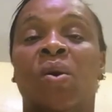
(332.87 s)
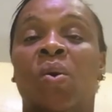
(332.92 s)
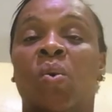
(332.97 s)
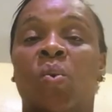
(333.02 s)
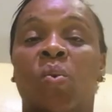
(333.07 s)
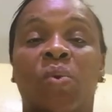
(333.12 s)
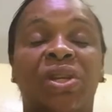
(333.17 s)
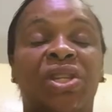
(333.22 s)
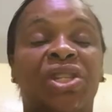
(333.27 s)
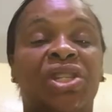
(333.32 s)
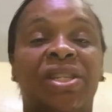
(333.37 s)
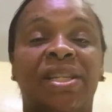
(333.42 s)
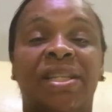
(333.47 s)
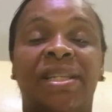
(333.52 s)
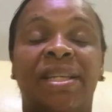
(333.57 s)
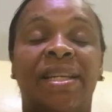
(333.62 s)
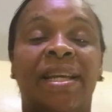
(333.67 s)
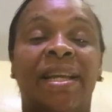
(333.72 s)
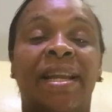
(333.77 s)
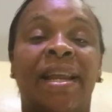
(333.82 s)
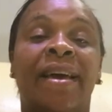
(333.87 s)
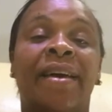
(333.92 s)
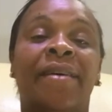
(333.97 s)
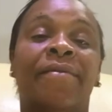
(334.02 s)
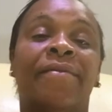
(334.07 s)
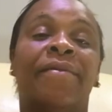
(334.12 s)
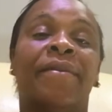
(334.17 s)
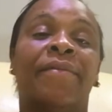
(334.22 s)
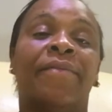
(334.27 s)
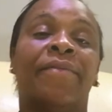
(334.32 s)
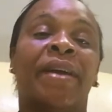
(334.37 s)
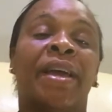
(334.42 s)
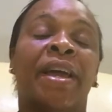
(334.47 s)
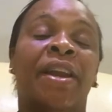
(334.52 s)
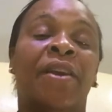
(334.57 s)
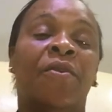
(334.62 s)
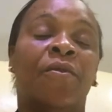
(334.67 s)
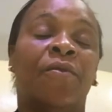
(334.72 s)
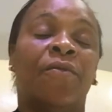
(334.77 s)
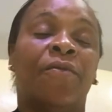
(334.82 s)
which she didn't have
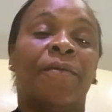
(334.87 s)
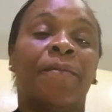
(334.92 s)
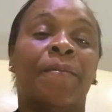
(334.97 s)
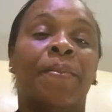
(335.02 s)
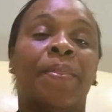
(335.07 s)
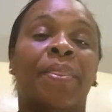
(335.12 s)
enough.